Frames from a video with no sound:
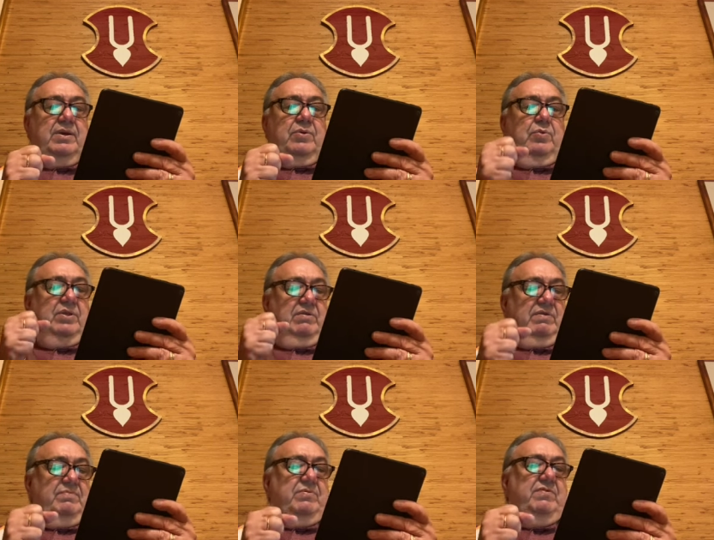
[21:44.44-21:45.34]
with the
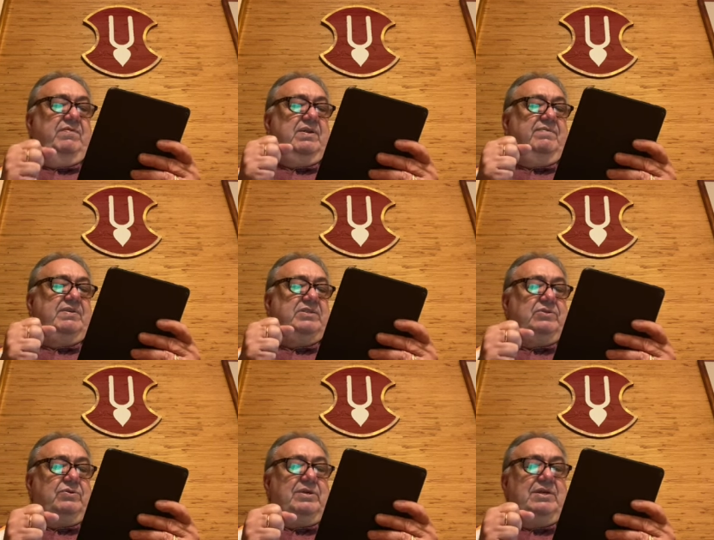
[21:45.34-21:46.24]
removal of
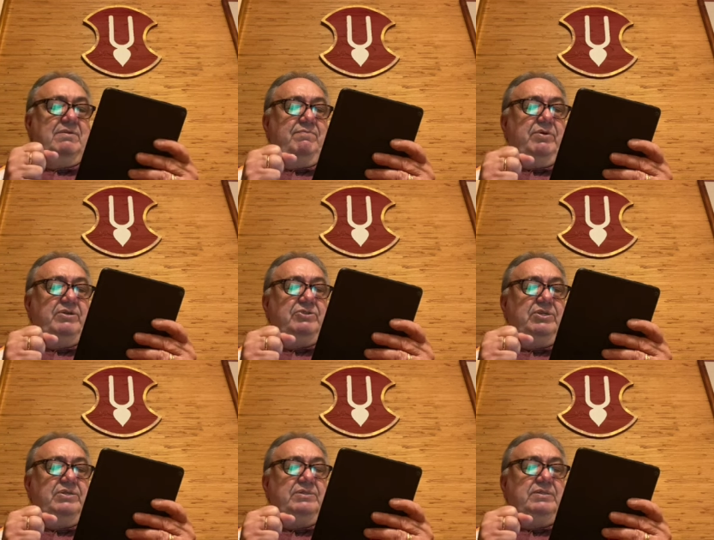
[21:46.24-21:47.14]
distorted
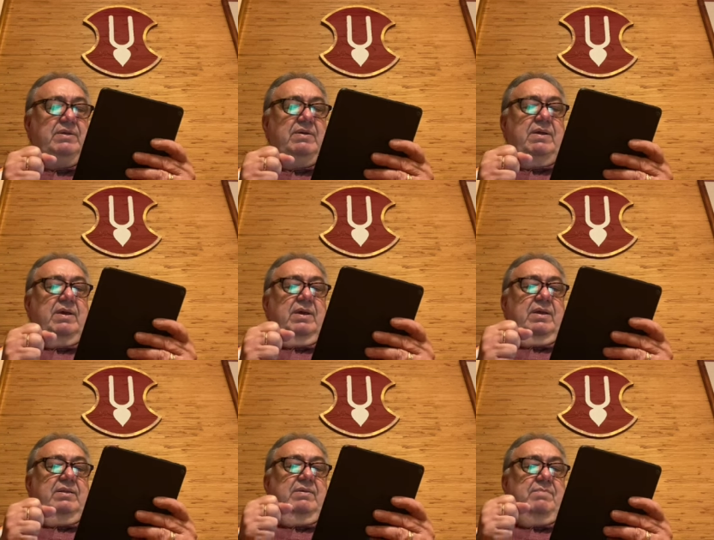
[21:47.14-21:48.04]
impressions,
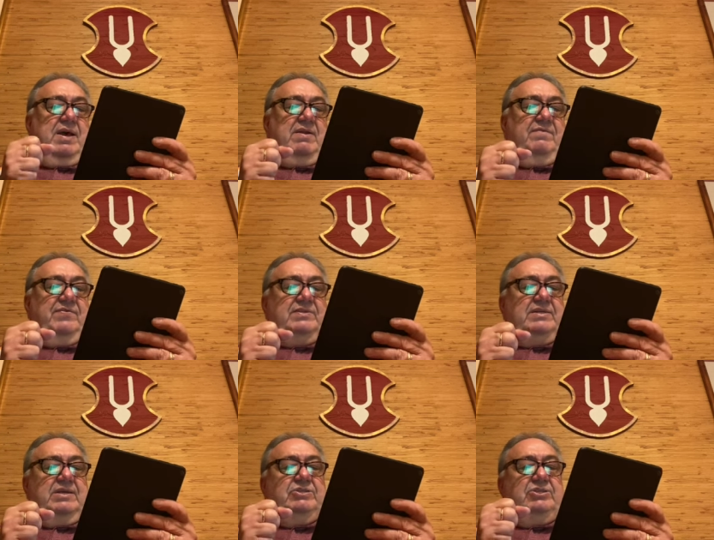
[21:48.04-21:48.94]
the
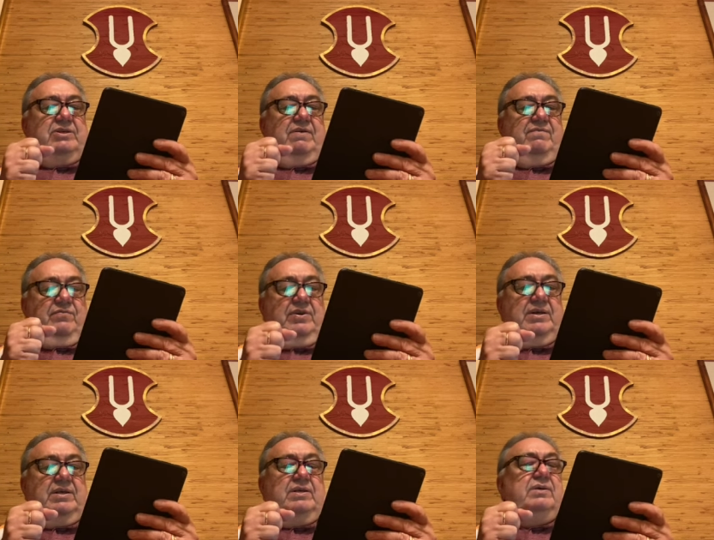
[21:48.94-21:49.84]
manifestation of
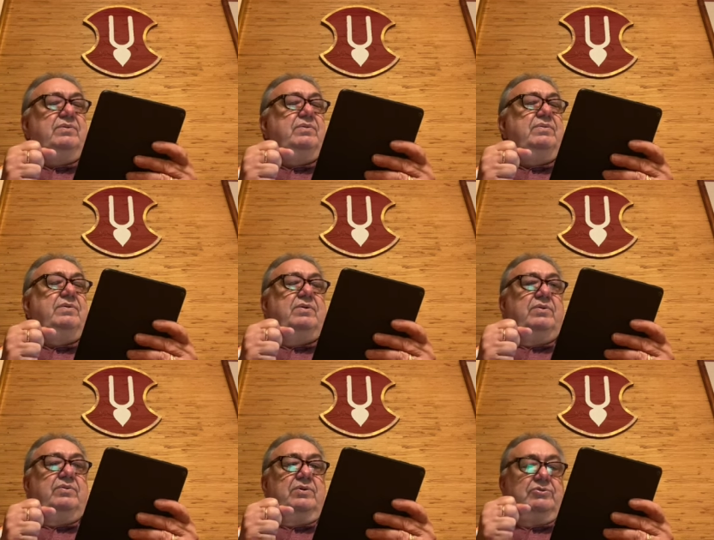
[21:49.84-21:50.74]
real
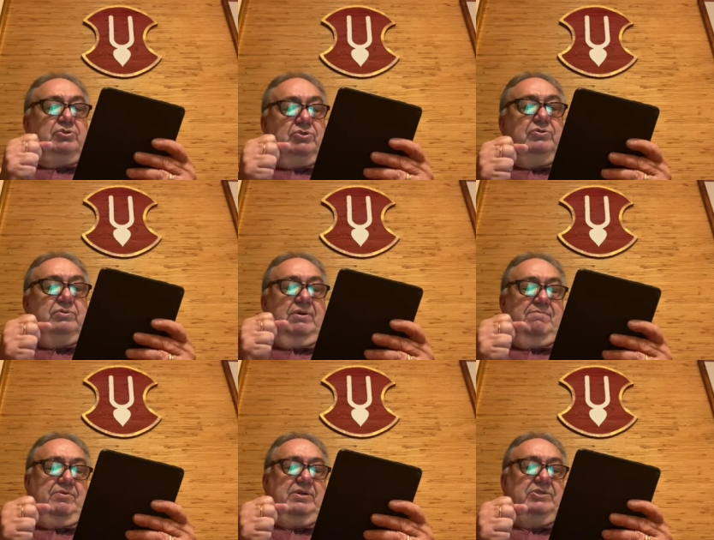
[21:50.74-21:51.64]
or true
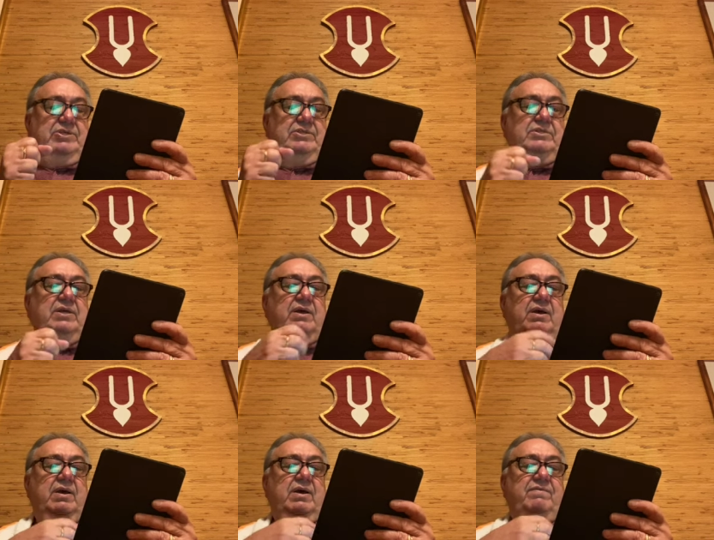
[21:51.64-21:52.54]
impressions
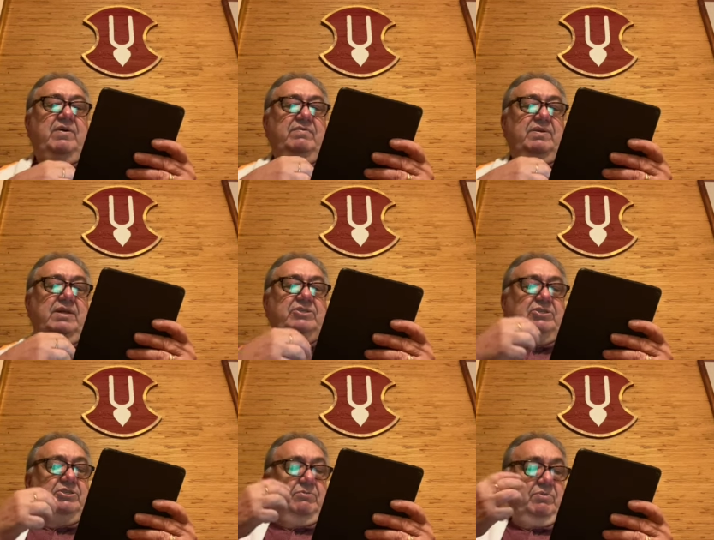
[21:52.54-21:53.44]
of our
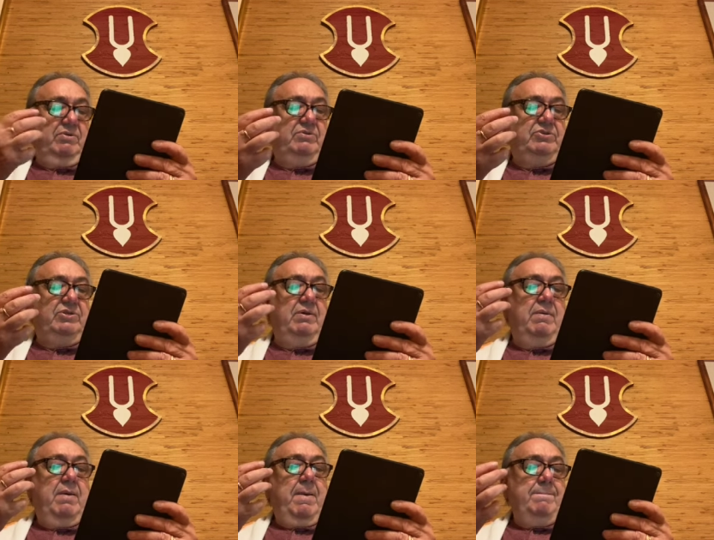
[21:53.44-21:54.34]
relationship with Krishna
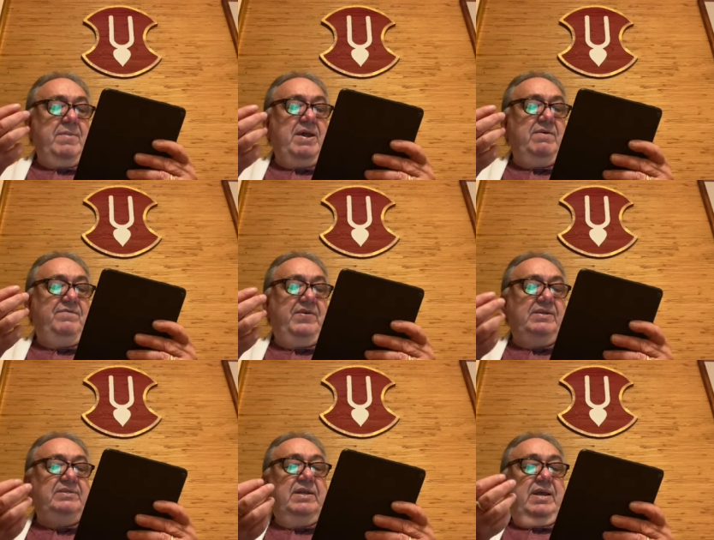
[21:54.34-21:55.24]

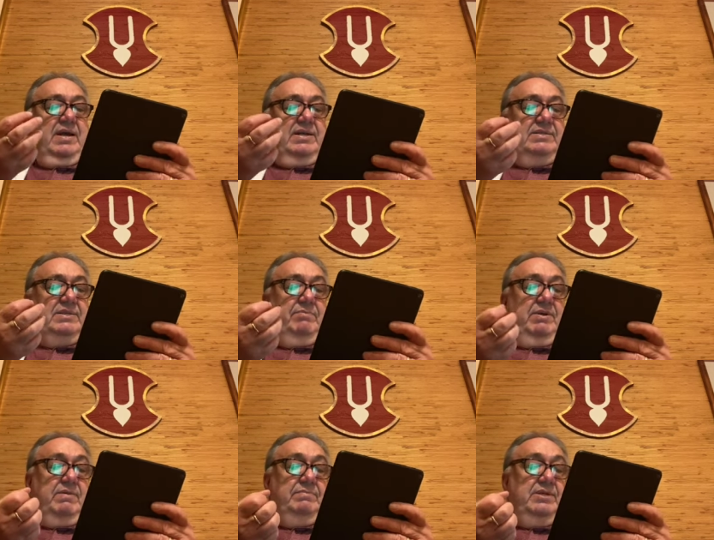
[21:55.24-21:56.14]
manifest, and as they
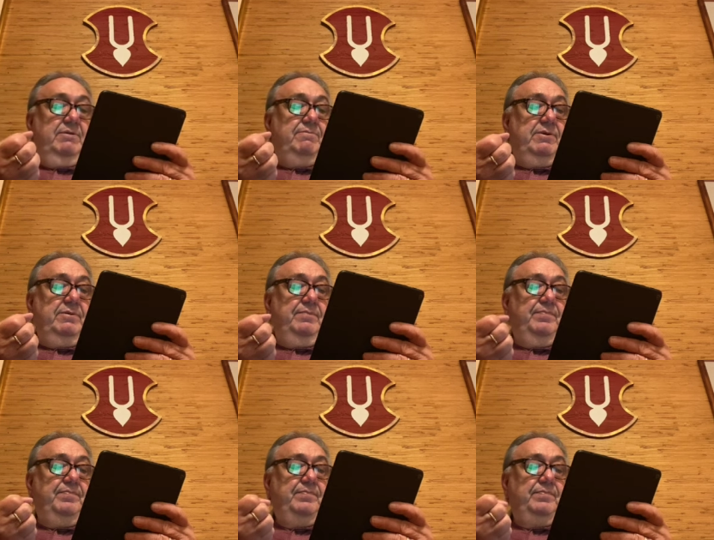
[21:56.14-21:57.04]
become deeper,
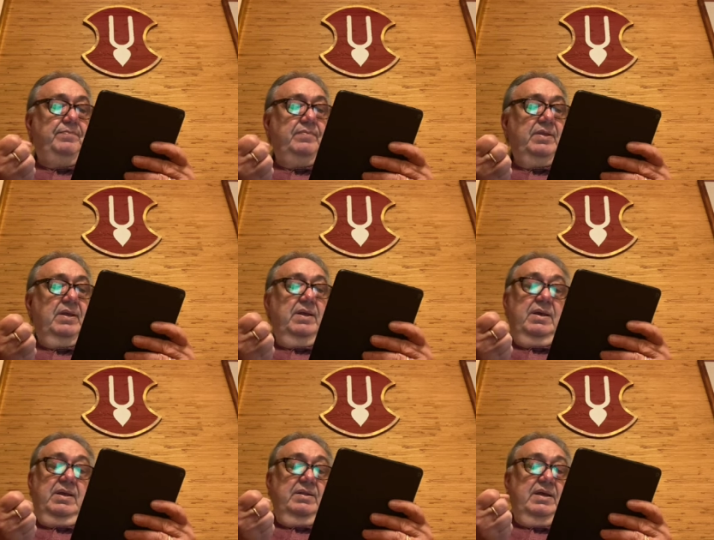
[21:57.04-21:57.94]

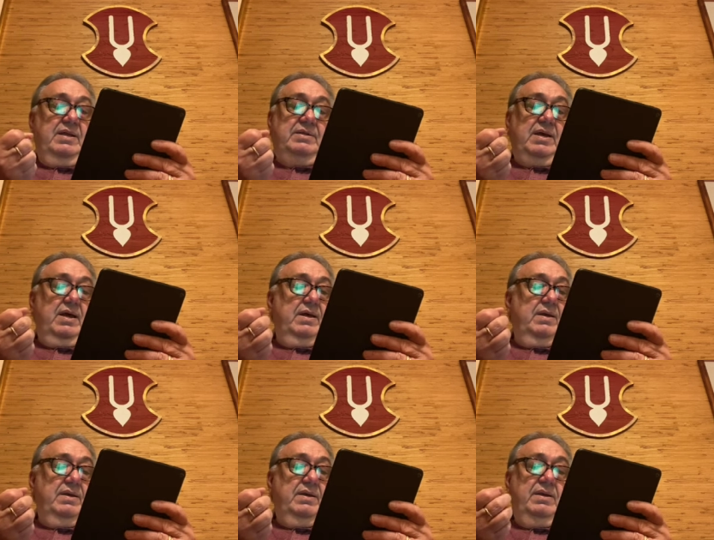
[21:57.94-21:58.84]
that uh,
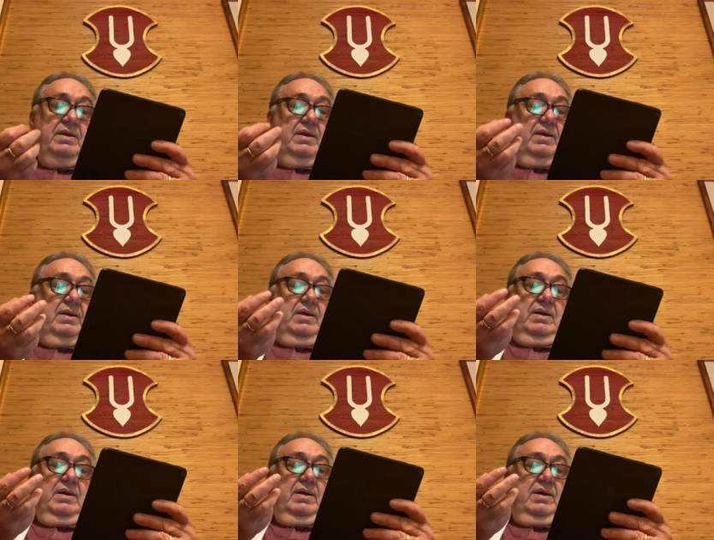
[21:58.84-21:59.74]

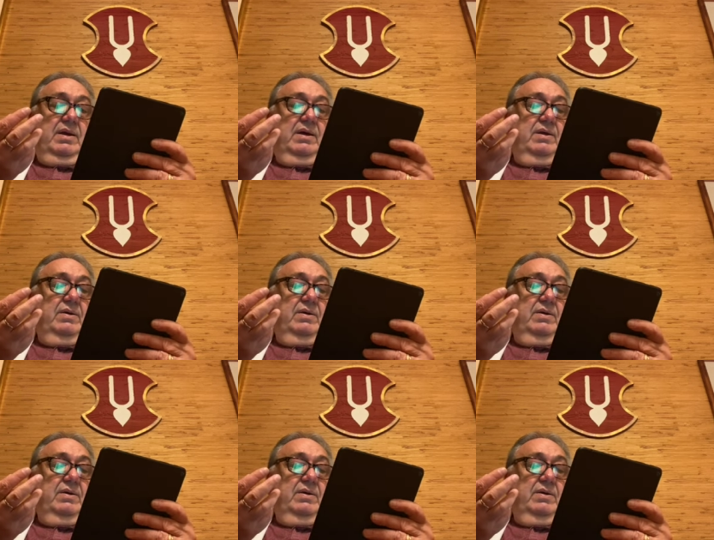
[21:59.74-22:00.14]
uh,